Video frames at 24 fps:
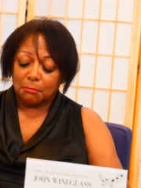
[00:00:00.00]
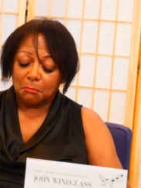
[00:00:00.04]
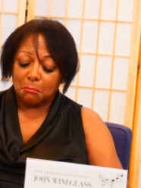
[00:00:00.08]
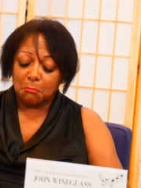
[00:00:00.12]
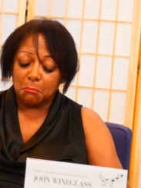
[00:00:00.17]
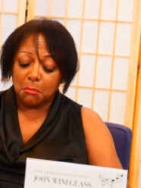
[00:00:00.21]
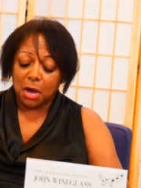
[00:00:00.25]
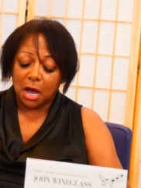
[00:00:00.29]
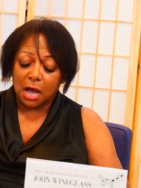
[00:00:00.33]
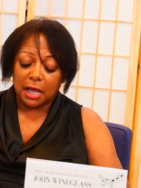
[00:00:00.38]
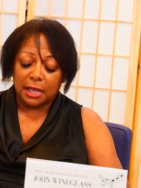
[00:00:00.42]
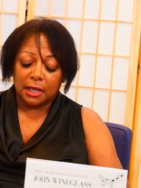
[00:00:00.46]

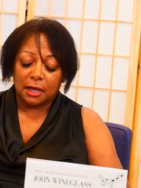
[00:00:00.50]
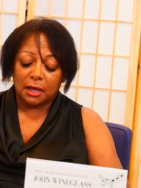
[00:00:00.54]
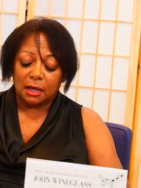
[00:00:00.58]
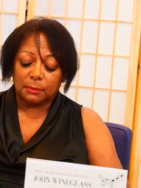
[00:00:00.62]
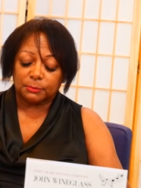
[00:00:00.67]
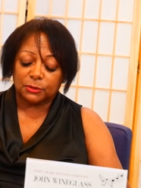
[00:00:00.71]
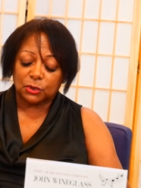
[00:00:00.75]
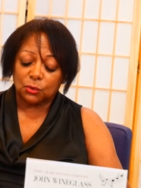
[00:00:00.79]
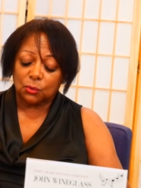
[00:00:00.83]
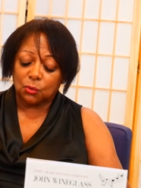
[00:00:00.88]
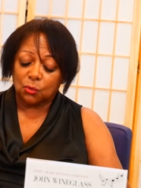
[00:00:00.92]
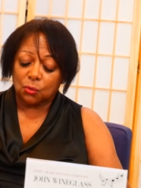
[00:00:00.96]

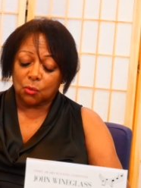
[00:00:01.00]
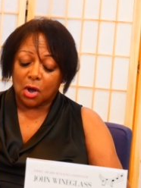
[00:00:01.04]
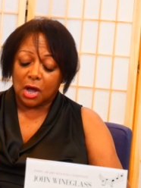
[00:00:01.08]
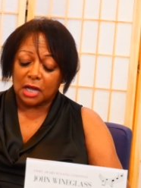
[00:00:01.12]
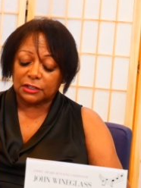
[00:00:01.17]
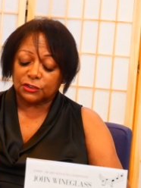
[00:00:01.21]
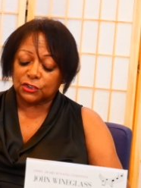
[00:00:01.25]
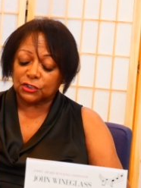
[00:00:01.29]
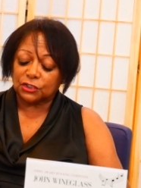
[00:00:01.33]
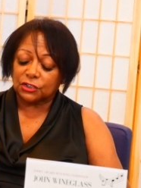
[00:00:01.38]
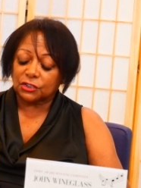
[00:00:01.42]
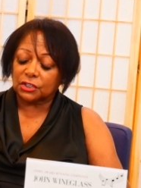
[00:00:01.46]
Myop
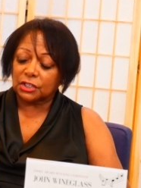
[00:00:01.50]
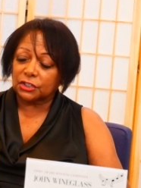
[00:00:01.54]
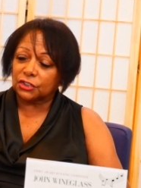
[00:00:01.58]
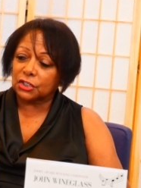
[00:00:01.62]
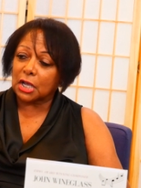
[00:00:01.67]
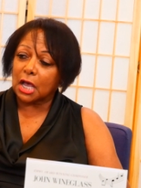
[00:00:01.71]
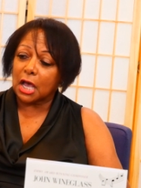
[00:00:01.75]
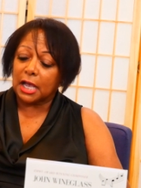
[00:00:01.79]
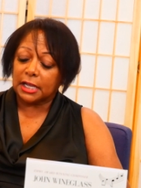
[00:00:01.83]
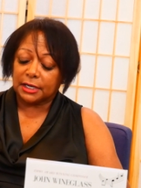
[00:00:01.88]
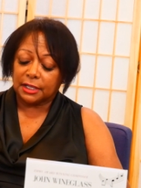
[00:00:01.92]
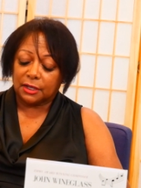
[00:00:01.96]
watched the
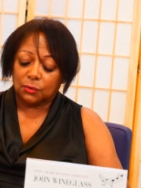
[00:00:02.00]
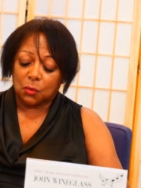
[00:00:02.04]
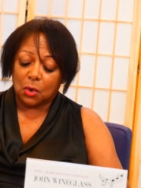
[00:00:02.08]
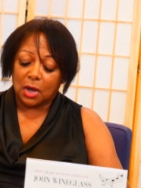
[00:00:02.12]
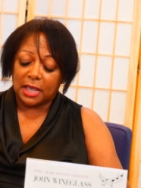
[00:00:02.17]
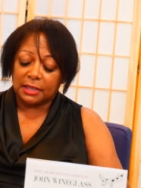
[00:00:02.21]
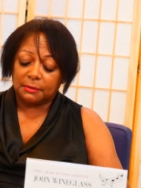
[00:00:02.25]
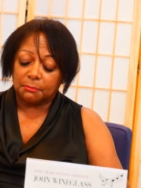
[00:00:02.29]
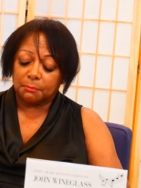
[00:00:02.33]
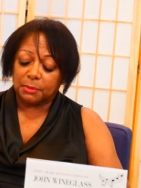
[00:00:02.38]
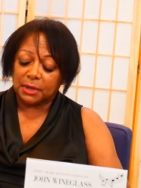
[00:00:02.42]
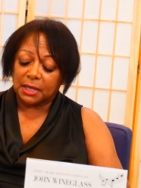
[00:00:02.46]
tiny
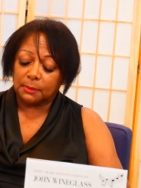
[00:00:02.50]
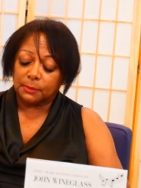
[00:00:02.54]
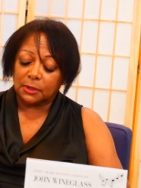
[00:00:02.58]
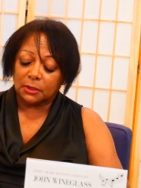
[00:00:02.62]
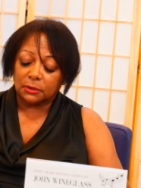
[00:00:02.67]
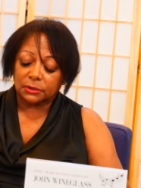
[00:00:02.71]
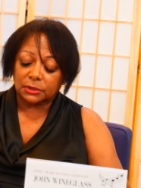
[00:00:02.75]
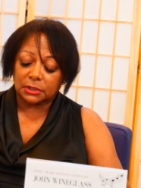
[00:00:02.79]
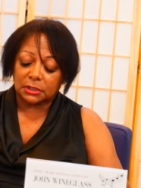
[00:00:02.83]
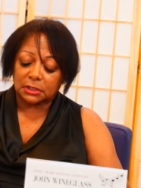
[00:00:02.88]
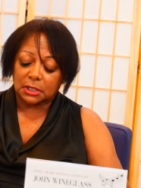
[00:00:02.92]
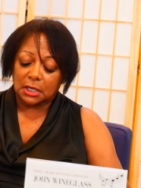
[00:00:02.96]
white
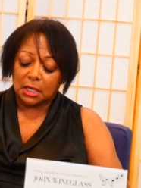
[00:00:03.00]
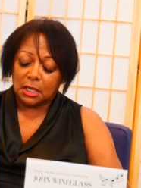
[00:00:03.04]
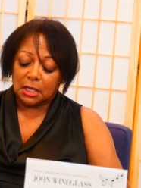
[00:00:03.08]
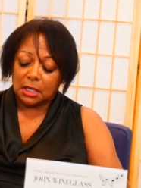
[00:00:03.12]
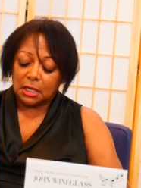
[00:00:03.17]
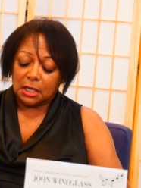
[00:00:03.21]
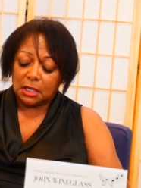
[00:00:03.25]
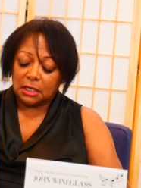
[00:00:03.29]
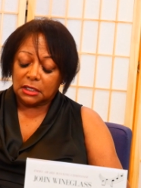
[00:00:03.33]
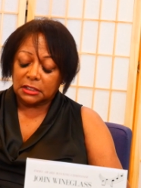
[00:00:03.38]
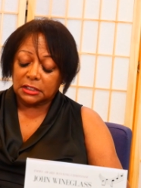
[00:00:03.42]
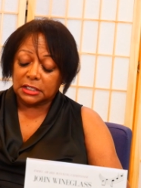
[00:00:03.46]
bubbles
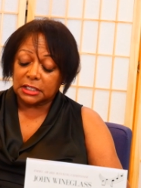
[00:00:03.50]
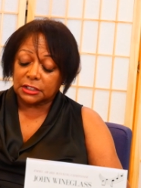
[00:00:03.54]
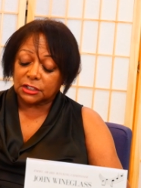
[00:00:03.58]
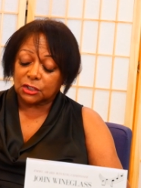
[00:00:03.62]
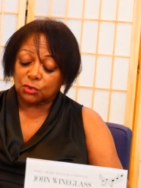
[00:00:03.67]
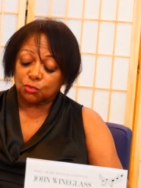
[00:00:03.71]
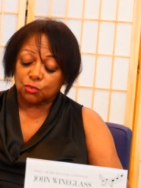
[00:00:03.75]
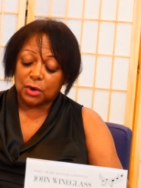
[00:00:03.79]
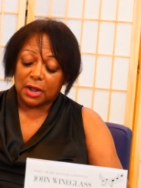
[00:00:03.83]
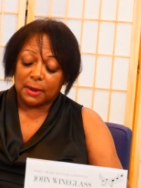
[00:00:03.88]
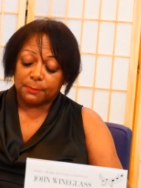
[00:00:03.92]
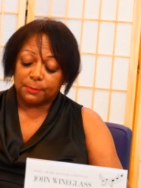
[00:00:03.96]

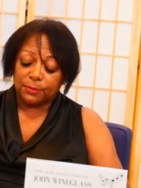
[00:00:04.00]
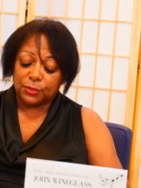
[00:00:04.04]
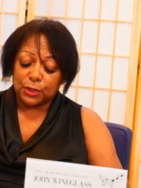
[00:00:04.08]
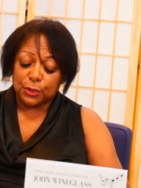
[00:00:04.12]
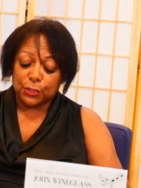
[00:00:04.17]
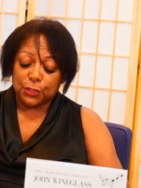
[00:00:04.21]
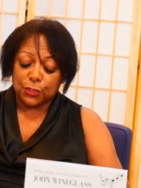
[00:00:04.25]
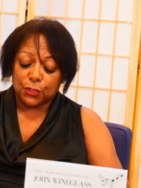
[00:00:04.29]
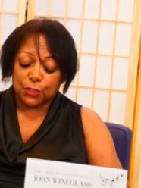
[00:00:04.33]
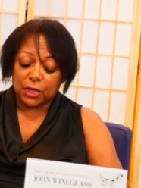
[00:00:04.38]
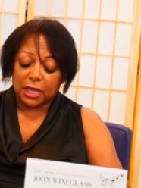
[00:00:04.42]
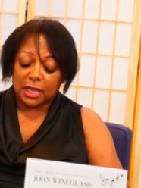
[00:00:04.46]
disrupt
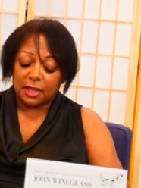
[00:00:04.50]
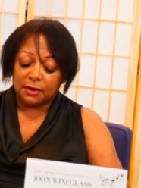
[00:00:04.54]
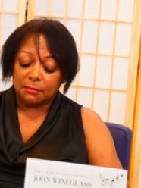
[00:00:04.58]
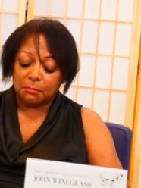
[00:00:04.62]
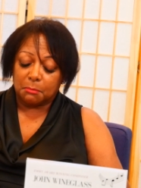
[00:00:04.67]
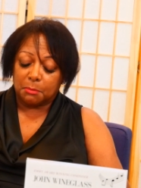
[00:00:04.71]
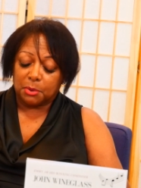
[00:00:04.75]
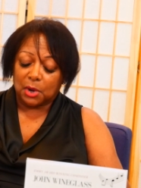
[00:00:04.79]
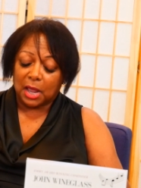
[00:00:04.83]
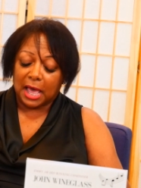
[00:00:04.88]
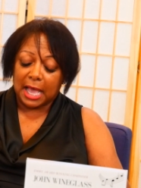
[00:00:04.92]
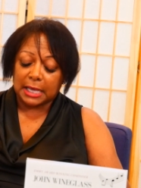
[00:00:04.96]
the thin
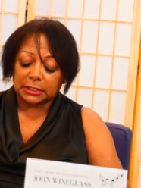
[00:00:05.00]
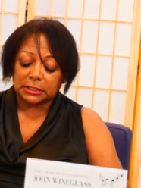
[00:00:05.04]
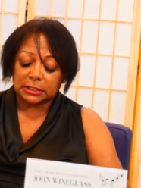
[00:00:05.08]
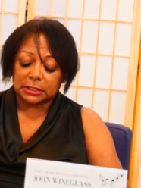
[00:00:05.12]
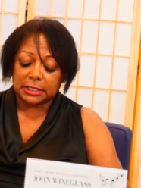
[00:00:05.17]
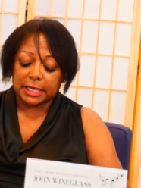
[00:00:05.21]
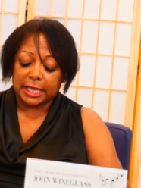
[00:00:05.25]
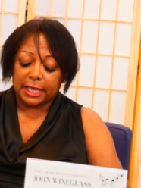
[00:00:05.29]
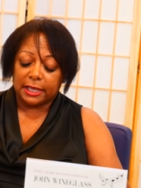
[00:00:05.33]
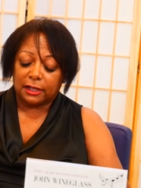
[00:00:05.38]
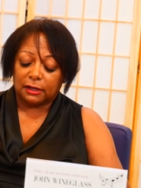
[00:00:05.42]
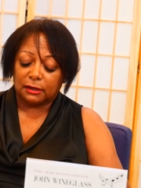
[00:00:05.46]
black
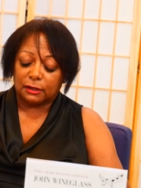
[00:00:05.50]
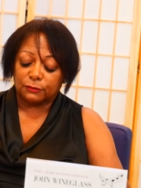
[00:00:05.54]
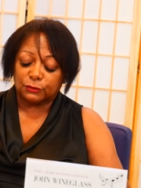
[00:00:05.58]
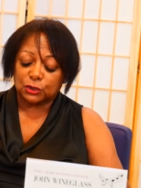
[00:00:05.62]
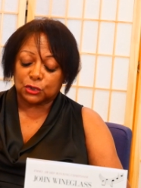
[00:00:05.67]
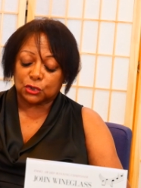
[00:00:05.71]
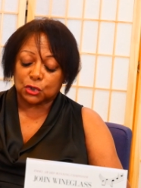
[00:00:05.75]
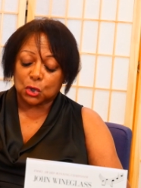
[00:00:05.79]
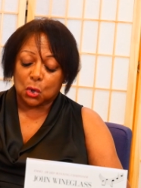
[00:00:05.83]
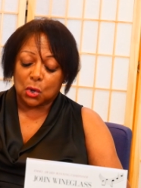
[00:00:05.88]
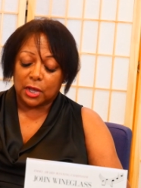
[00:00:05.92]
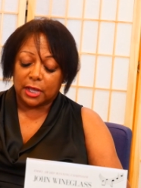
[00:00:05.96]
scale of
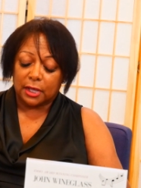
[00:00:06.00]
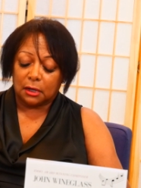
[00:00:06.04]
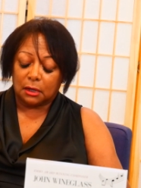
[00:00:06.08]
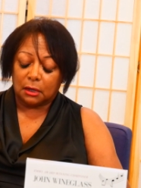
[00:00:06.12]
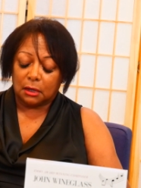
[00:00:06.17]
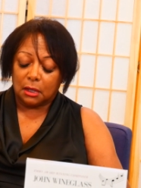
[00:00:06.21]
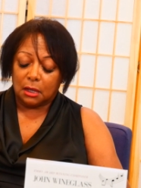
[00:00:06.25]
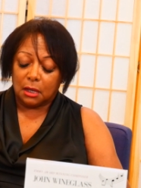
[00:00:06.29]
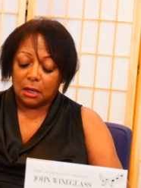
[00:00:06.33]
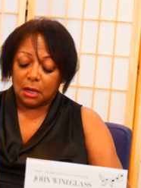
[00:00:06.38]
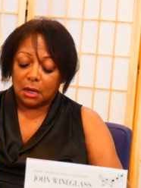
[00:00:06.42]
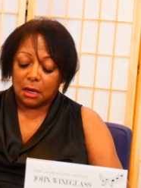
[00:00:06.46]
soil
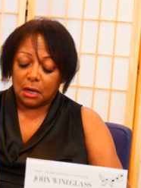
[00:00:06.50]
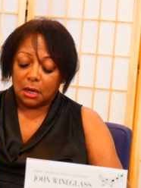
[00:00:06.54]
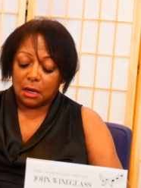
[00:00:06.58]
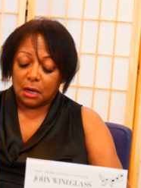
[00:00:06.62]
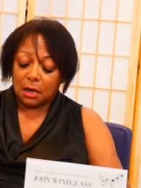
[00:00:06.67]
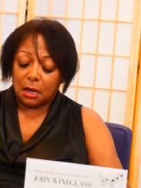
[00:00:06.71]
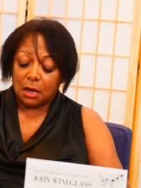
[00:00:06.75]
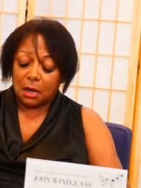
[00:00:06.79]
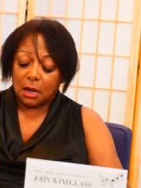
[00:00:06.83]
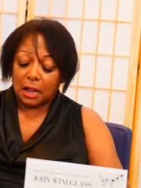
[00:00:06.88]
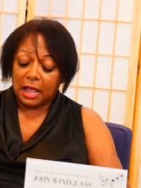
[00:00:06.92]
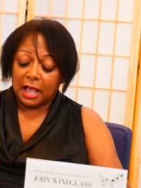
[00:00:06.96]

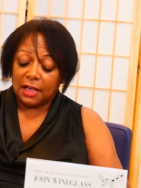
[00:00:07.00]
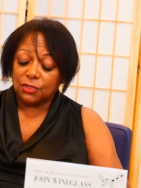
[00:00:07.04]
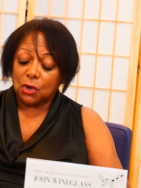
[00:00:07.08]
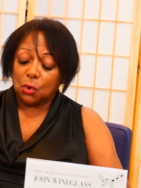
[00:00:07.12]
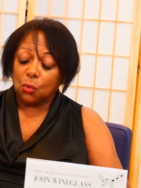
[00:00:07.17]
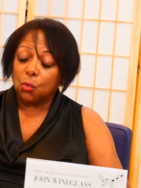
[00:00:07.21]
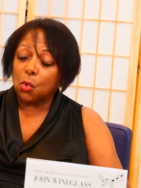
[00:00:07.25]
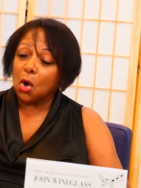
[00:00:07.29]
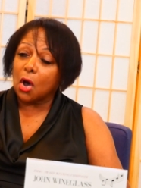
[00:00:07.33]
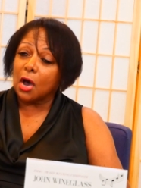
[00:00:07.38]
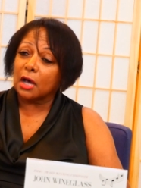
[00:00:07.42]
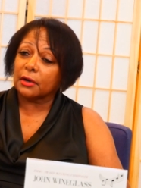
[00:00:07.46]
and the
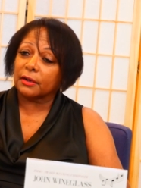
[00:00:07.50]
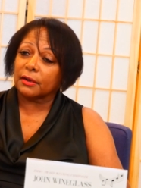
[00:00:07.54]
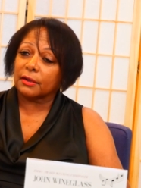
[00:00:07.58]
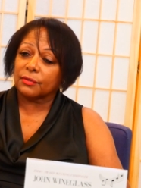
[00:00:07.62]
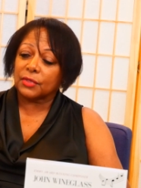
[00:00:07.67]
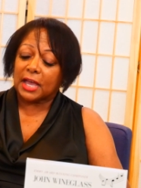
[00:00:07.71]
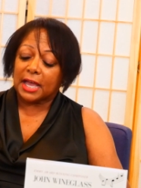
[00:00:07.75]
water